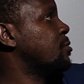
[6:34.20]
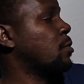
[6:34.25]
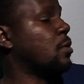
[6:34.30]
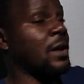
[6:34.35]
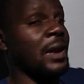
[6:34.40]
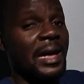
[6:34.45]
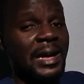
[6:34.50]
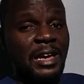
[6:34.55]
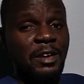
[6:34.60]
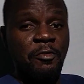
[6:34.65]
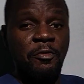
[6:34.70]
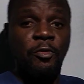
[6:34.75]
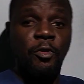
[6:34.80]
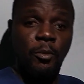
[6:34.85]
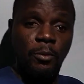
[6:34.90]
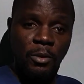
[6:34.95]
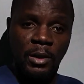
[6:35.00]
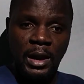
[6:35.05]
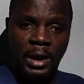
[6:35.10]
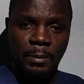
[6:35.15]
more like a
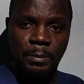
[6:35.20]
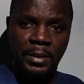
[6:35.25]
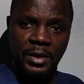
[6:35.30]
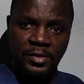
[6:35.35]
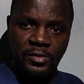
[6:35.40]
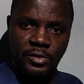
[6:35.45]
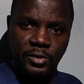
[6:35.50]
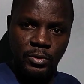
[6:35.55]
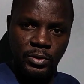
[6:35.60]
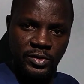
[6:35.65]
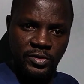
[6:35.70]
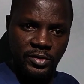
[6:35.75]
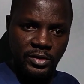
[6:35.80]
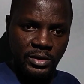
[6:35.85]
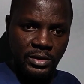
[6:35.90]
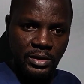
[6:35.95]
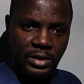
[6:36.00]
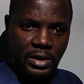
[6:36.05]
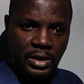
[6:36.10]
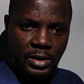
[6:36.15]
formula-based question,
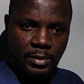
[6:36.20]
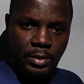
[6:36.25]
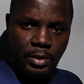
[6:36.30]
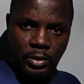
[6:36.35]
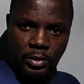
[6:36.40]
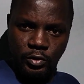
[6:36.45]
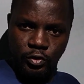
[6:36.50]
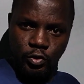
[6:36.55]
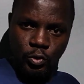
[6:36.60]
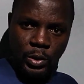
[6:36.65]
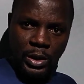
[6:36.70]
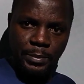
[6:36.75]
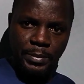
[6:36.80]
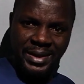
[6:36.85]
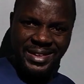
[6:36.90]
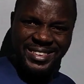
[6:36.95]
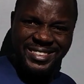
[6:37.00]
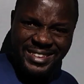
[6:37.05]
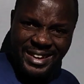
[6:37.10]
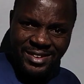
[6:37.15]
because you are
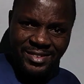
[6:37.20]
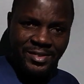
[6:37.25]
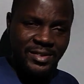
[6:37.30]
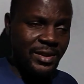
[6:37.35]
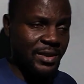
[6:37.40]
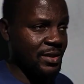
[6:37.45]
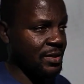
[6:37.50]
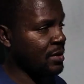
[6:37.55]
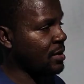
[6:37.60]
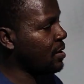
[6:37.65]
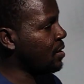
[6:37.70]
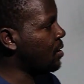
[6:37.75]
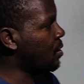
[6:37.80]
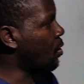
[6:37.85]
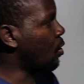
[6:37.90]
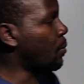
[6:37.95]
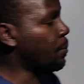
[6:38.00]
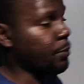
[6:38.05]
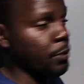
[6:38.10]
being tested on